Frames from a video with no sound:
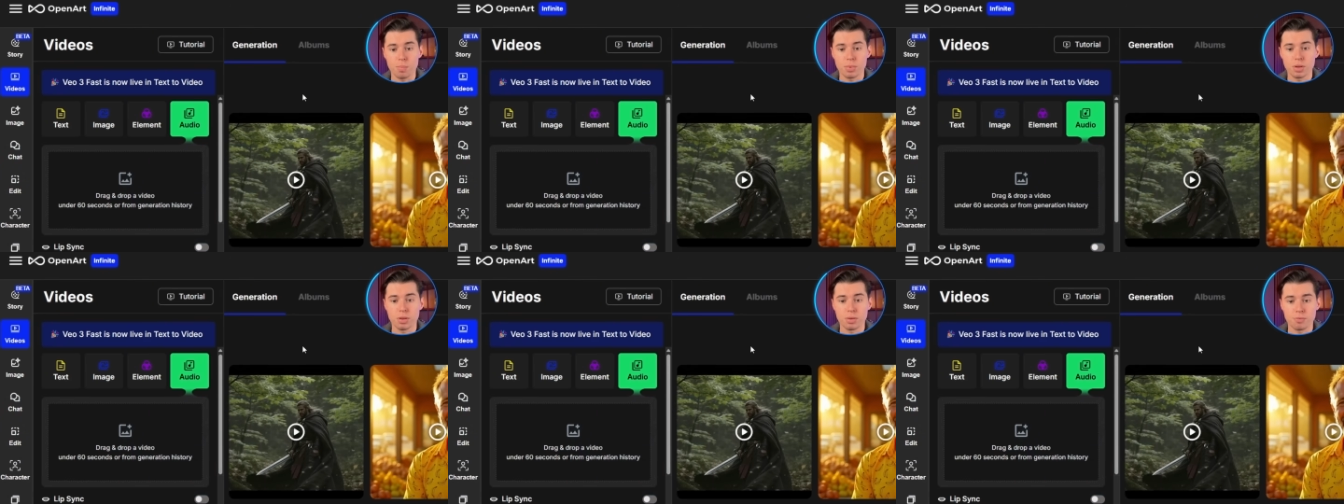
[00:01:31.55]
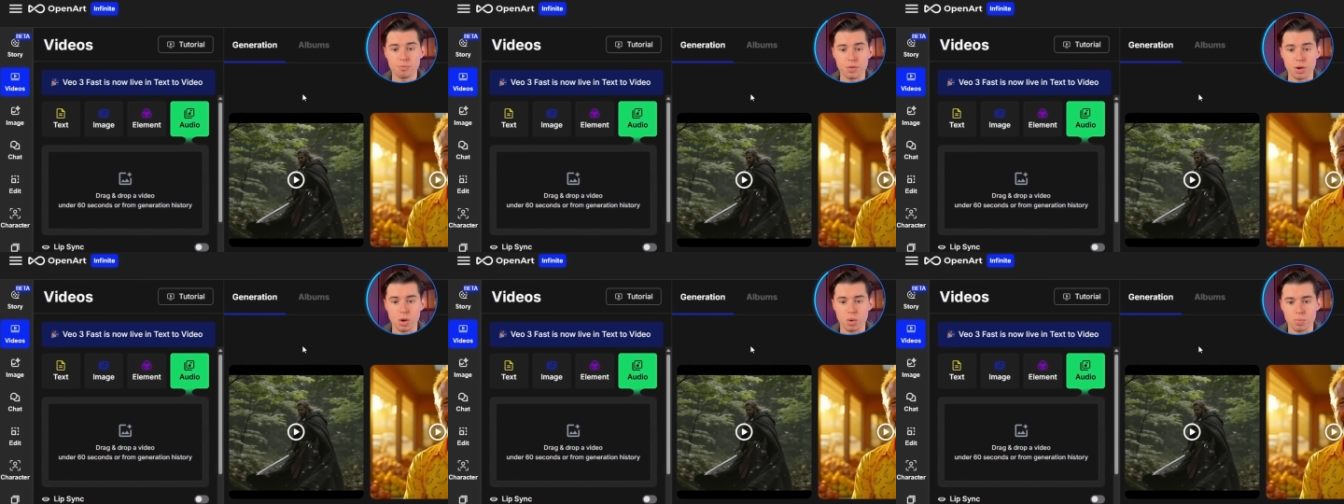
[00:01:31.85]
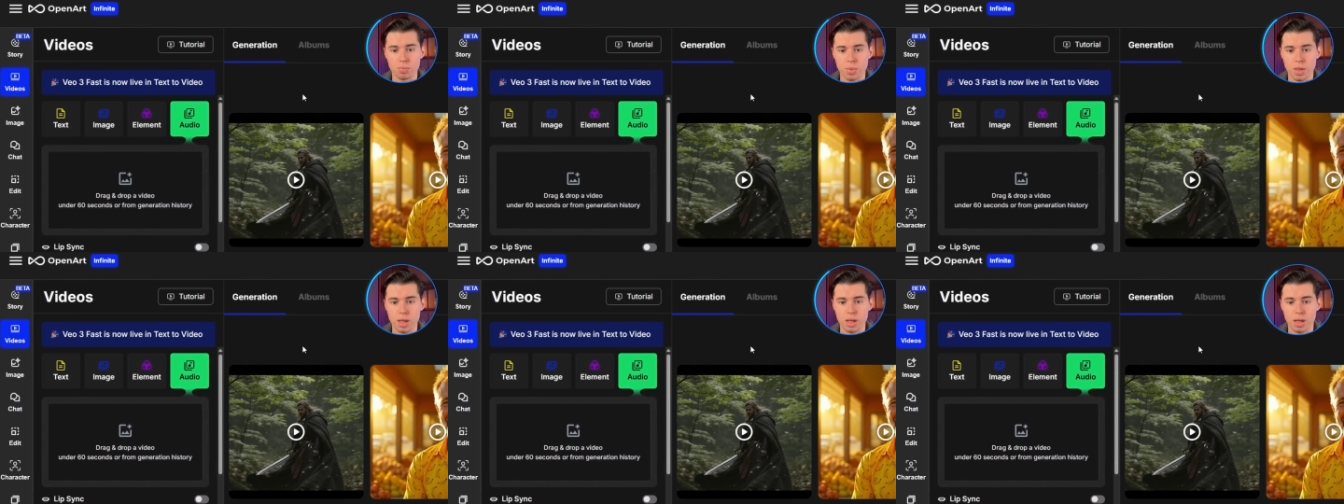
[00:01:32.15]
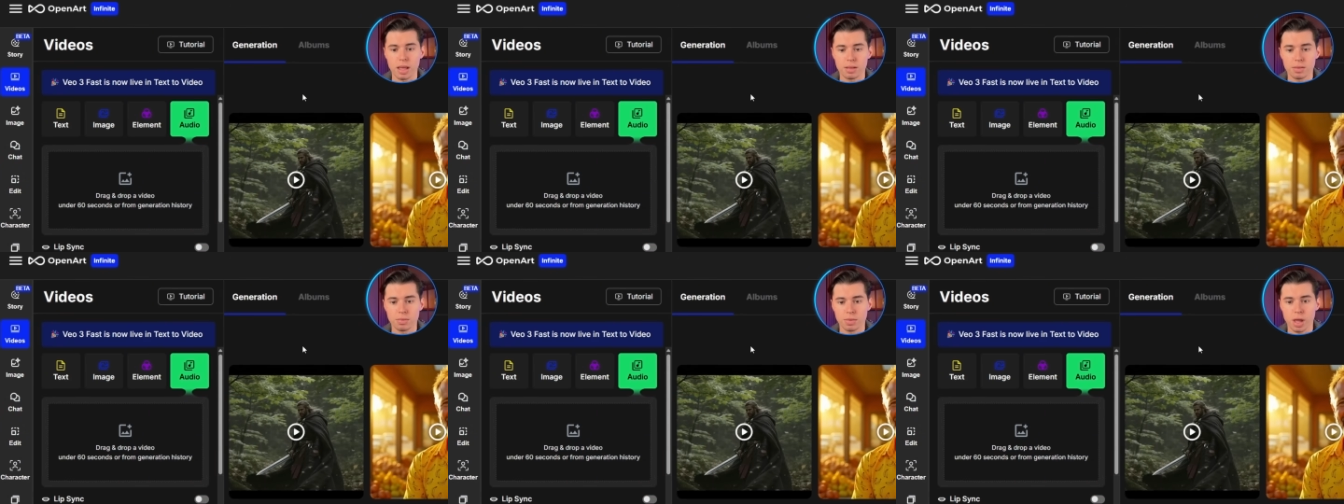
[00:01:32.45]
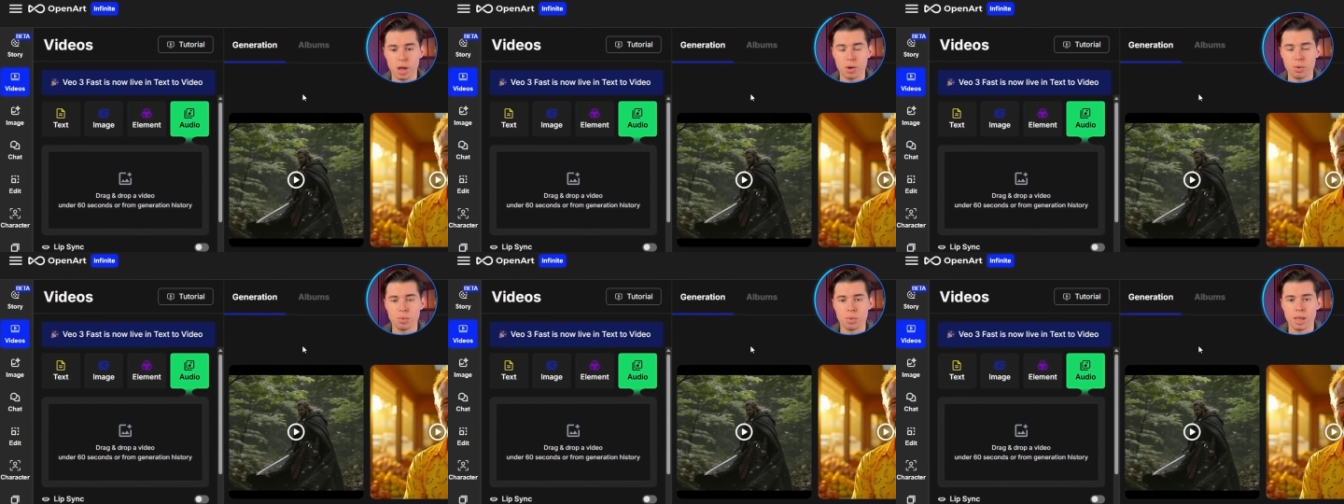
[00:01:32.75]
because V E O three
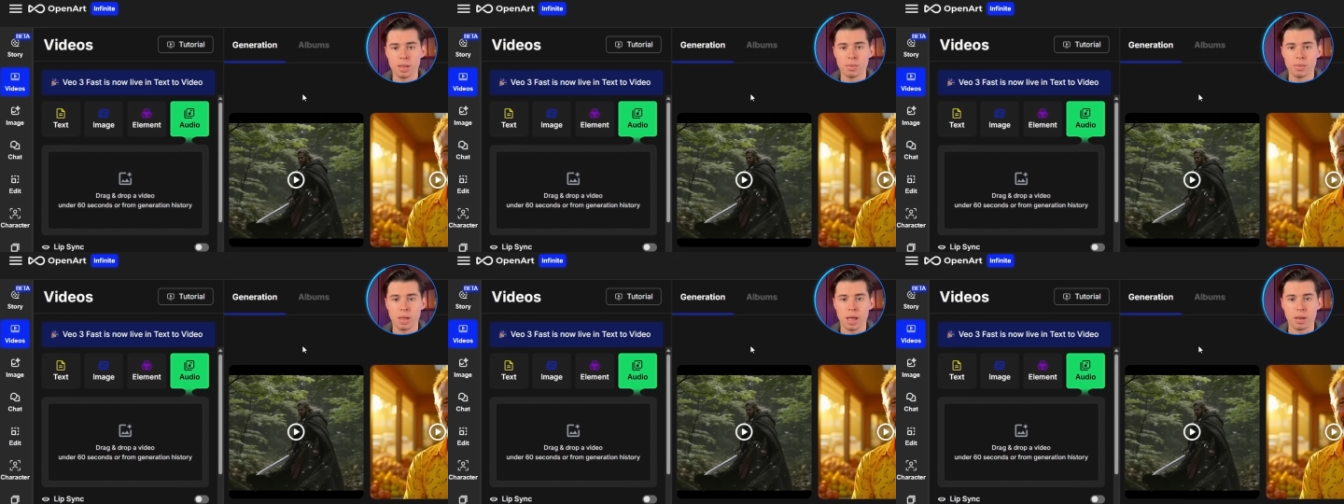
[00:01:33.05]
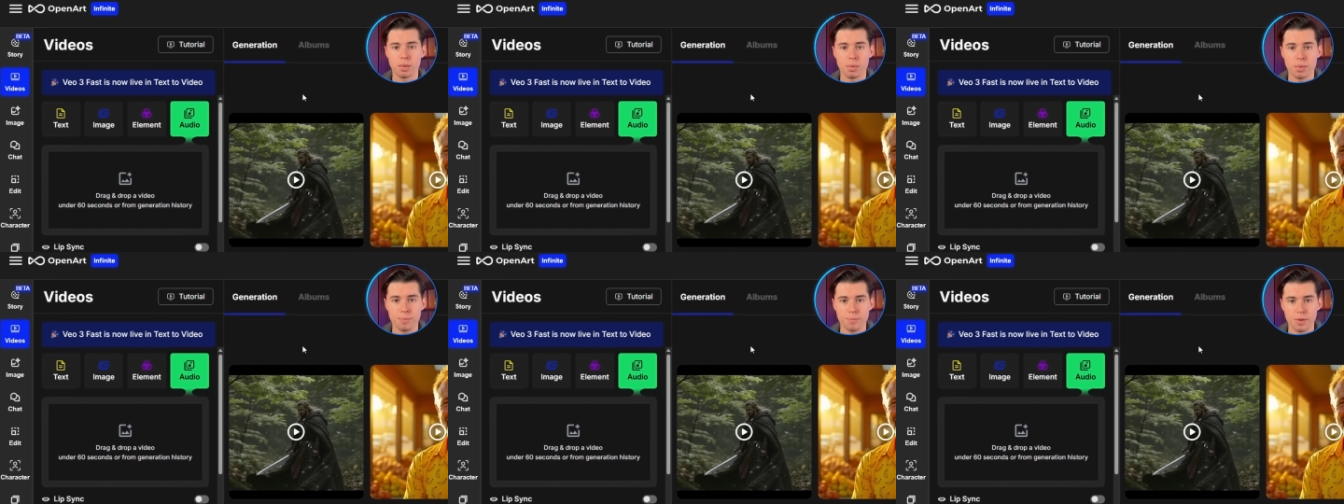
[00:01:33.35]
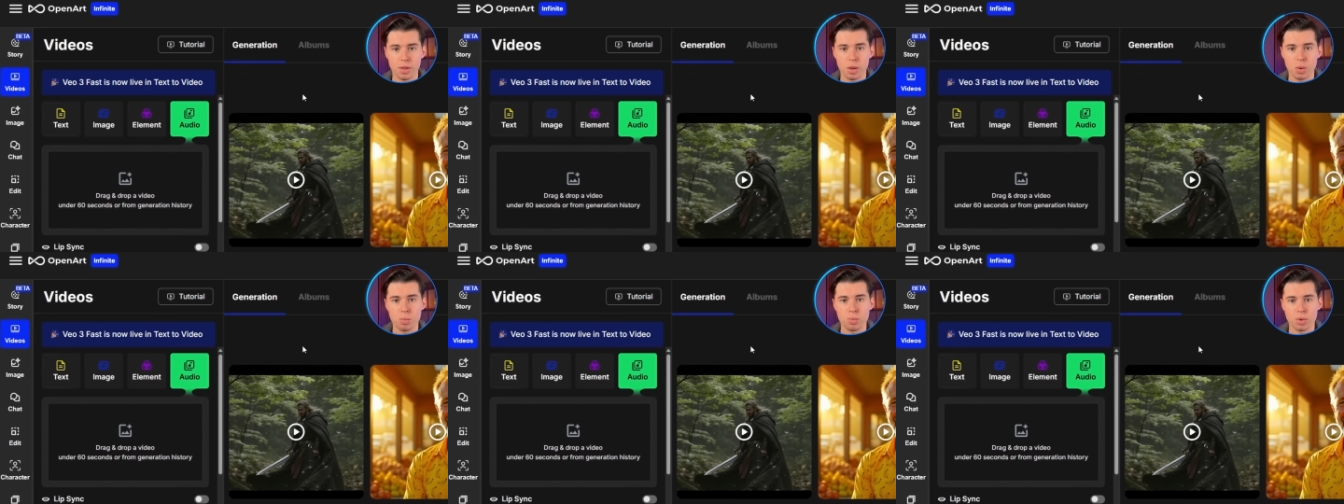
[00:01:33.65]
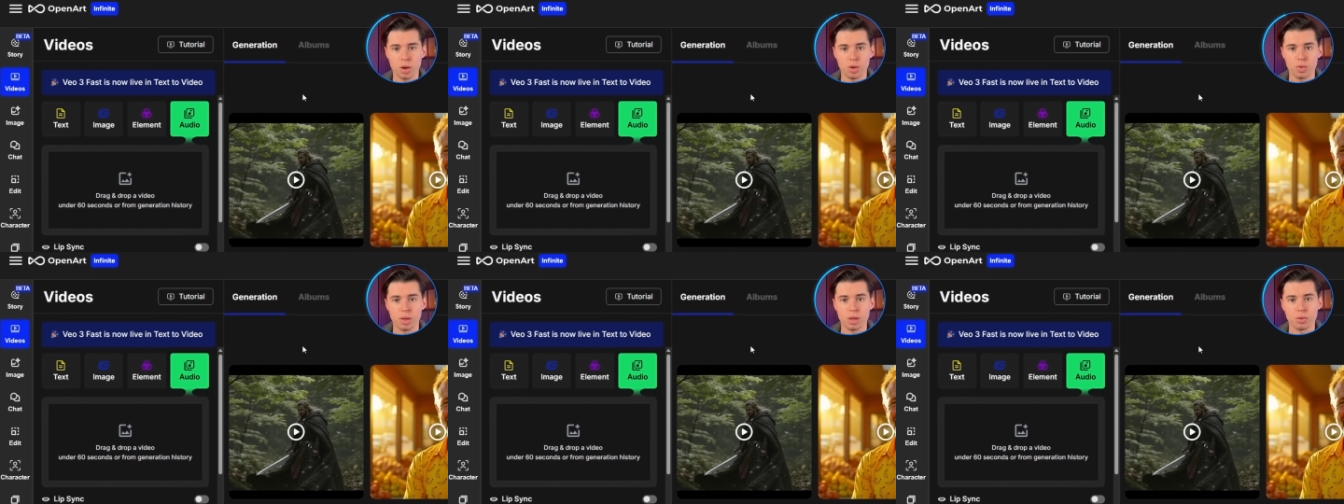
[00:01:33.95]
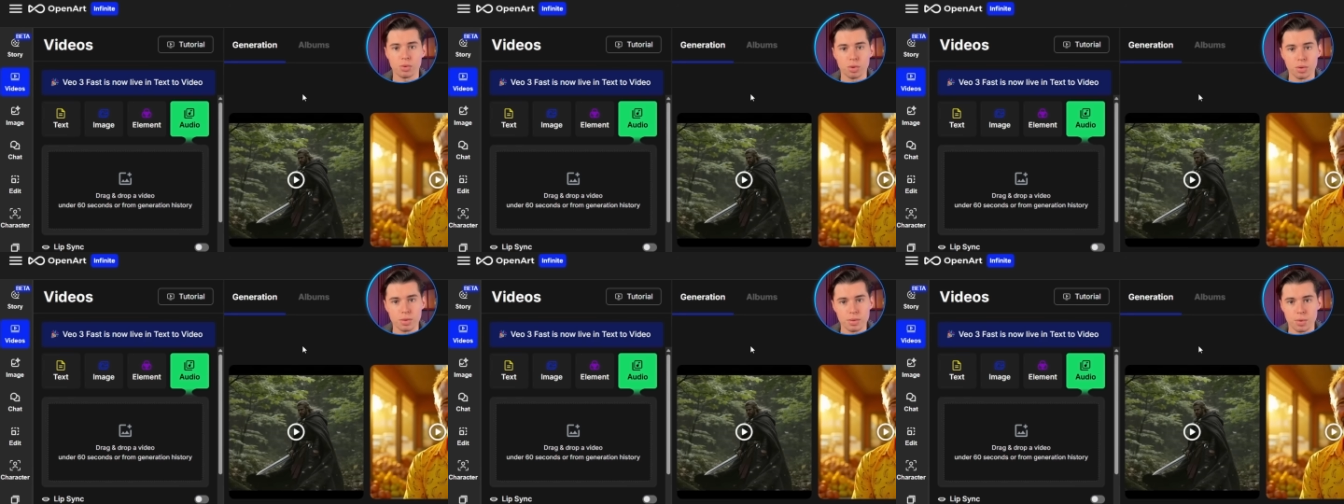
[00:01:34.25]
excels at text-to-video
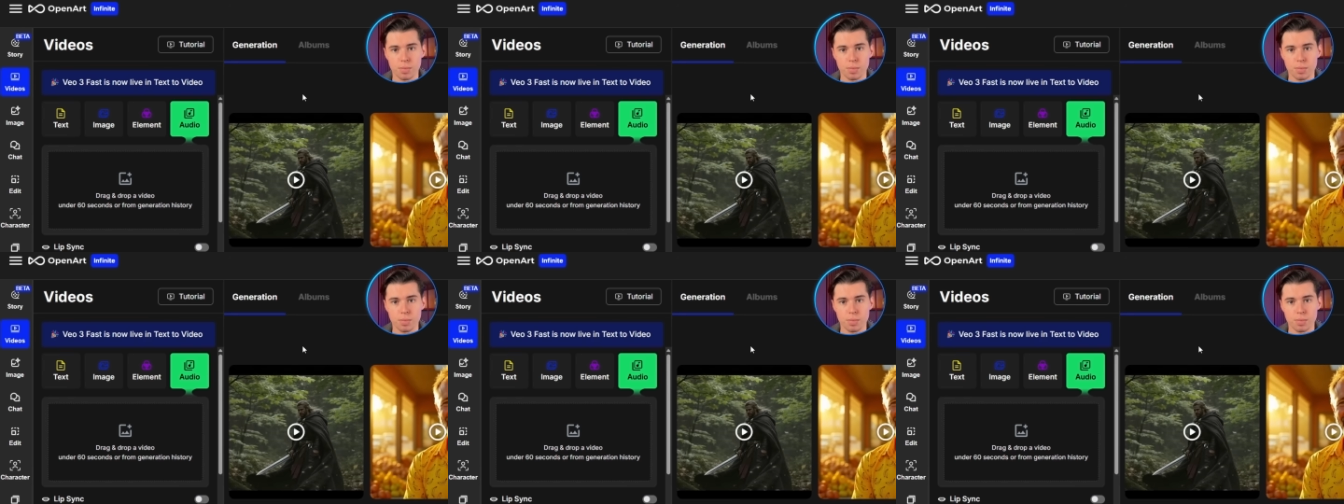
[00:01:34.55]
generation.